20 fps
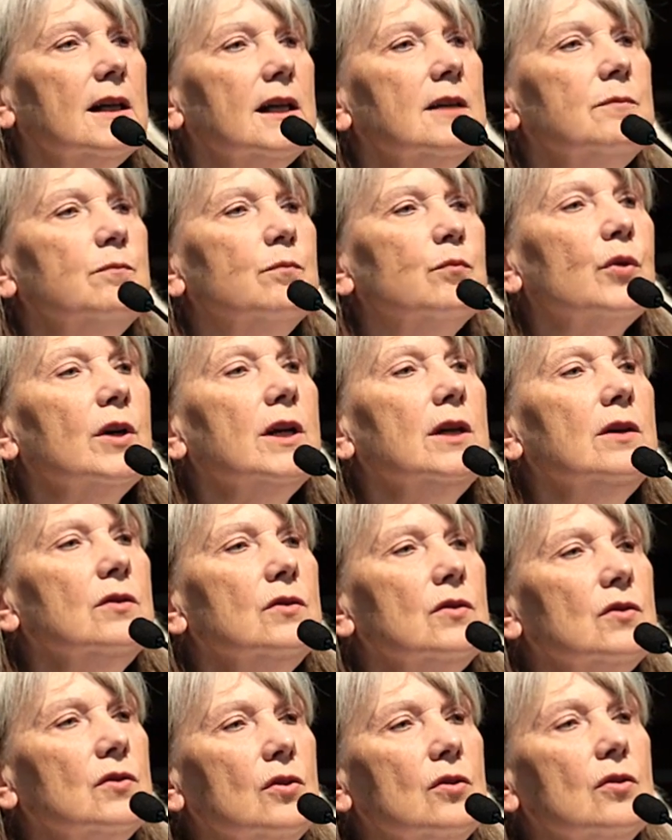it
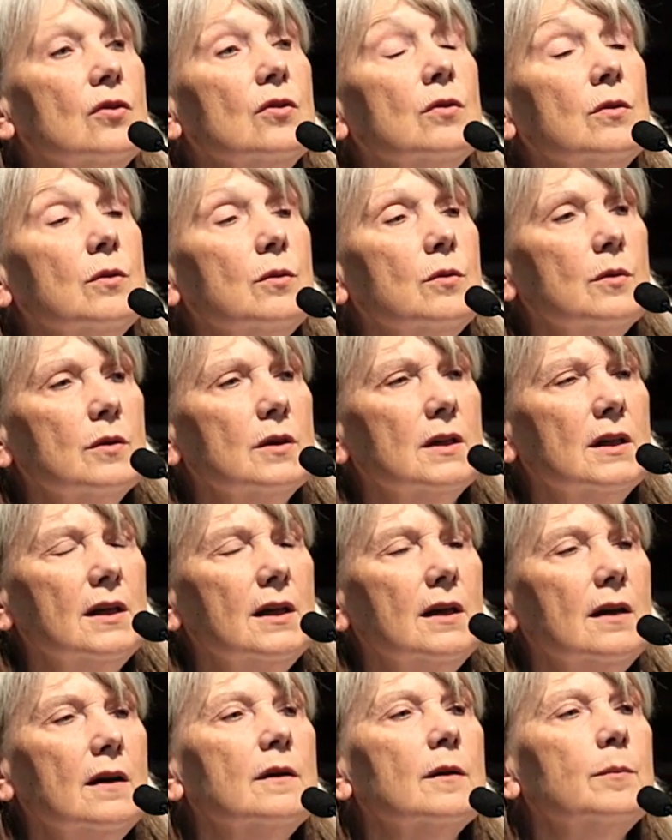brings you
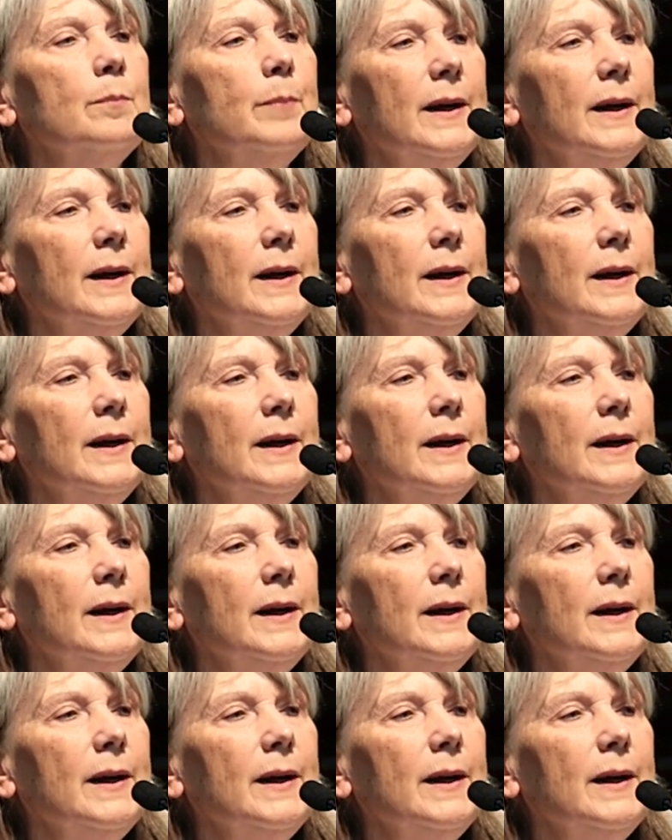the